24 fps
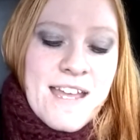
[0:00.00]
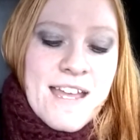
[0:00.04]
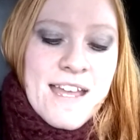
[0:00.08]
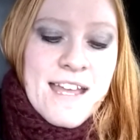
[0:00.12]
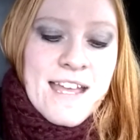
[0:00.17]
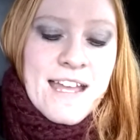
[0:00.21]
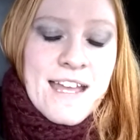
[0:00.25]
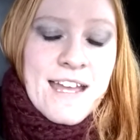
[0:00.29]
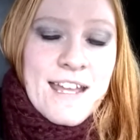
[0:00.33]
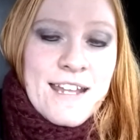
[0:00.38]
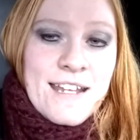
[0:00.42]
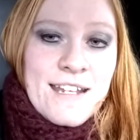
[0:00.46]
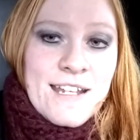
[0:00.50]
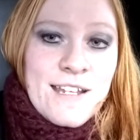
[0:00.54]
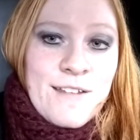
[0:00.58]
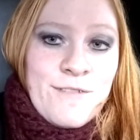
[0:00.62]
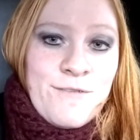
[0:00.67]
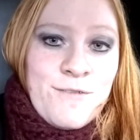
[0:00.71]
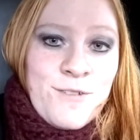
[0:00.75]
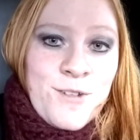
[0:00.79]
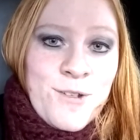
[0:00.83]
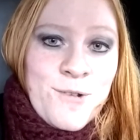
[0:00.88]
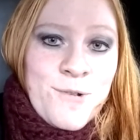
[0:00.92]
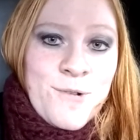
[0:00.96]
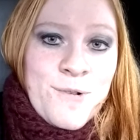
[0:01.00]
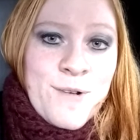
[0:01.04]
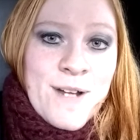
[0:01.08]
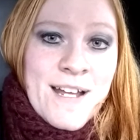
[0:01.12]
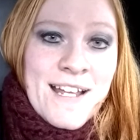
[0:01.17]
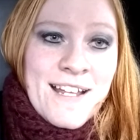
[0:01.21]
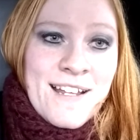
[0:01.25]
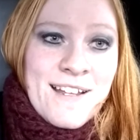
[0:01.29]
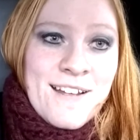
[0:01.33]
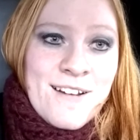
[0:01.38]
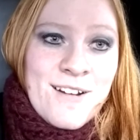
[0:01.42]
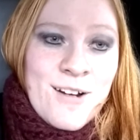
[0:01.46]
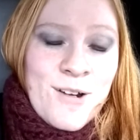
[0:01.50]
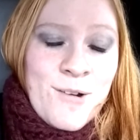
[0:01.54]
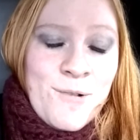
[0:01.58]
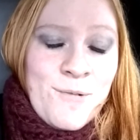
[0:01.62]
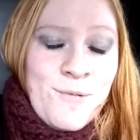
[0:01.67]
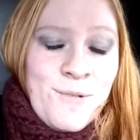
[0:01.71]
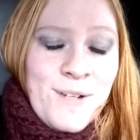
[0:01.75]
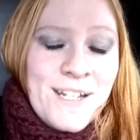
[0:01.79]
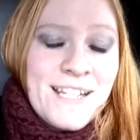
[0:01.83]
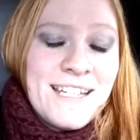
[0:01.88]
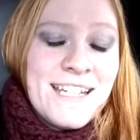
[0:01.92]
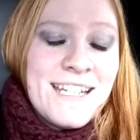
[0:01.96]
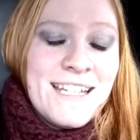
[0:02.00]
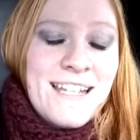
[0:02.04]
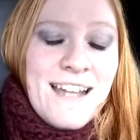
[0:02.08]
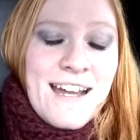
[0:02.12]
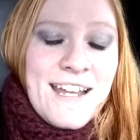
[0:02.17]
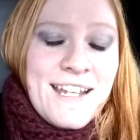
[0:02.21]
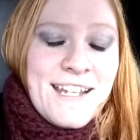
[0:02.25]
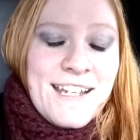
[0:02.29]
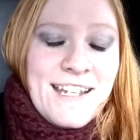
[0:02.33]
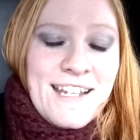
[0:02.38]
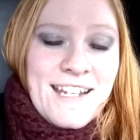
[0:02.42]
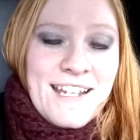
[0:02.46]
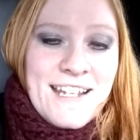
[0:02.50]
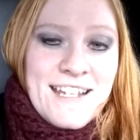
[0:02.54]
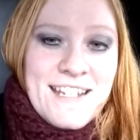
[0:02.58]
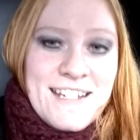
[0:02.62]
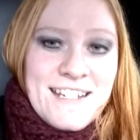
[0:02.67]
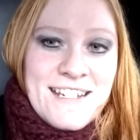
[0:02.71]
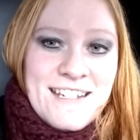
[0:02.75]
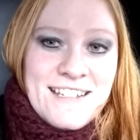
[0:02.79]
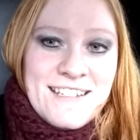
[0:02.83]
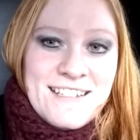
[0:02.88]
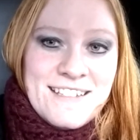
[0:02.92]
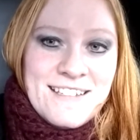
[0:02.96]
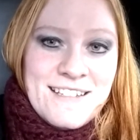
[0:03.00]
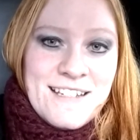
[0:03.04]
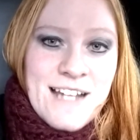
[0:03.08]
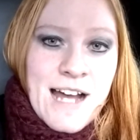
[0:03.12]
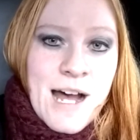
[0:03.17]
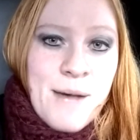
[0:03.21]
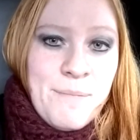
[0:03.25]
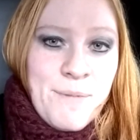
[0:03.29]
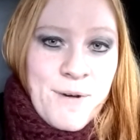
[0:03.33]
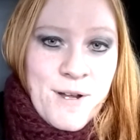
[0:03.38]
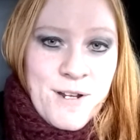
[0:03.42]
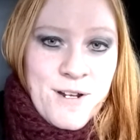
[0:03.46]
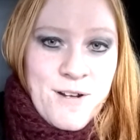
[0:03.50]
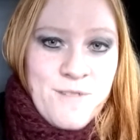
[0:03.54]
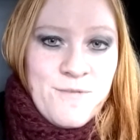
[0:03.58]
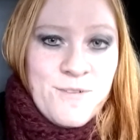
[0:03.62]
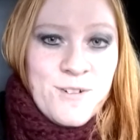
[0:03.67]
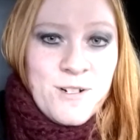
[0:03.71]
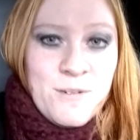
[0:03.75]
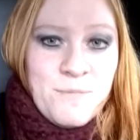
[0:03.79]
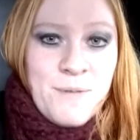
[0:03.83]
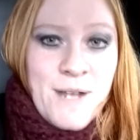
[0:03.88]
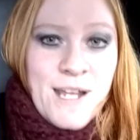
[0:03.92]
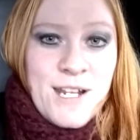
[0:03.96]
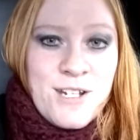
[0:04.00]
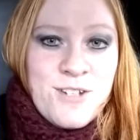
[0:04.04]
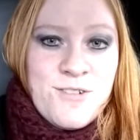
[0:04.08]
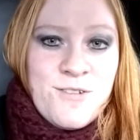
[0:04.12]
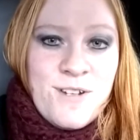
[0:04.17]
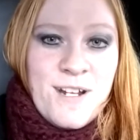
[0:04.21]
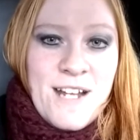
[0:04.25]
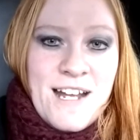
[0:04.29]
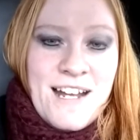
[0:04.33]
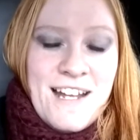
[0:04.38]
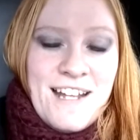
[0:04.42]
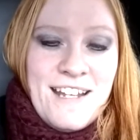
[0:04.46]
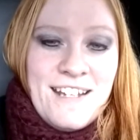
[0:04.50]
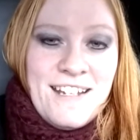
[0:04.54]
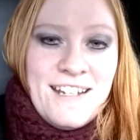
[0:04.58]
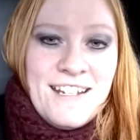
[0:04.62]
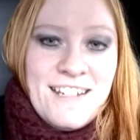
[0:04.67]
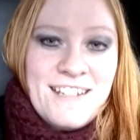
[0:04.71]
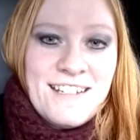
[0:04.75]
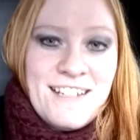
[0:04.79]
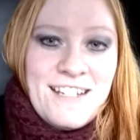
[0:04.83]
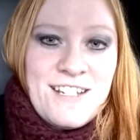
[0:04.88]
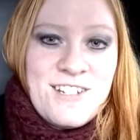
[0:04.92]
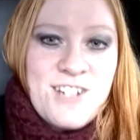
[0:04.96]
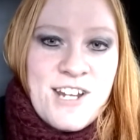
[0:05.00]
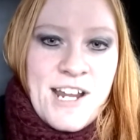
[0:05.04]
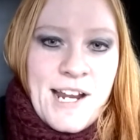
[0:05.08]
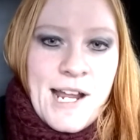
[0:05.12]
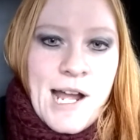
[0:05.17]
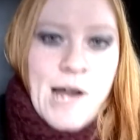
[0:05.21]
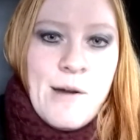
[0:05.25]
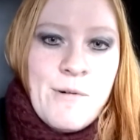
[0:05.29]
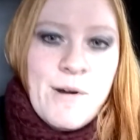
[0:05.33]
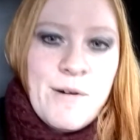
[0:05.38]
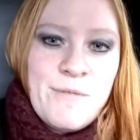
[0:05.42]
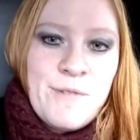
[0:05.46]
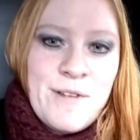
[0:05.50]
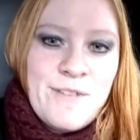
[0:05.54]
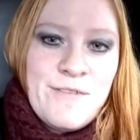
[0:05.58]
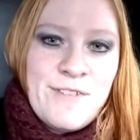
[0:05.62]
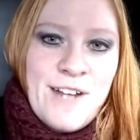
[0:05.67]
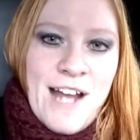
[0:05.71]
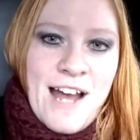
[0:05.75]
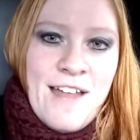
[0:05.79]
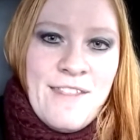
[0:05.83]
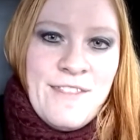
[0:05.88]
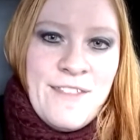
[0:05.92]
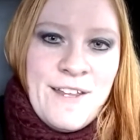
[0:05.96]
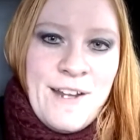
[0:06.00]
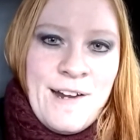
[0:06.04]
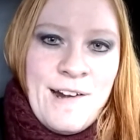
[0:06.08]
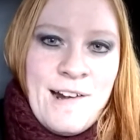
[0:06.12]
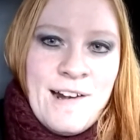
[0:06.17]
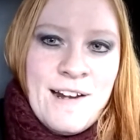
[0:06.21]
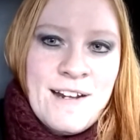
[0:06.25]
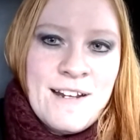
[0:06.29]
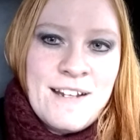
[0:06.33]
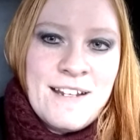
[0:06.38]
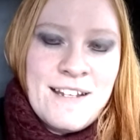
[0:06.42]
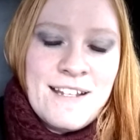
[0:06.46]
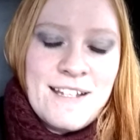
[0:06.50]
And if you are really liking it, hop on over to Patreon and check out what we've got there.